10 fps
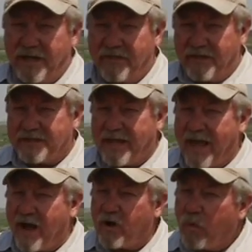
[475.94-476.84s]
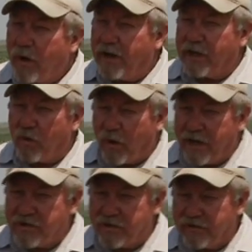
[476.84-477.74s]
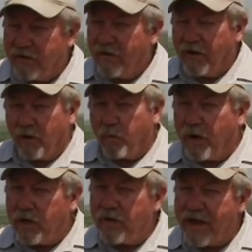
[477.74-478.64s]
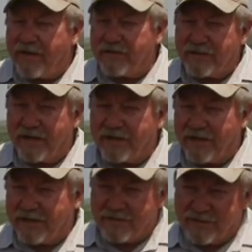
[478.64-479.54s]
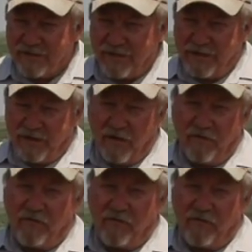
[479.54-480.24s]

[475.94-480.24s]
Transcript: in this cow-quail equation are where are you at in the state of Texas. Here in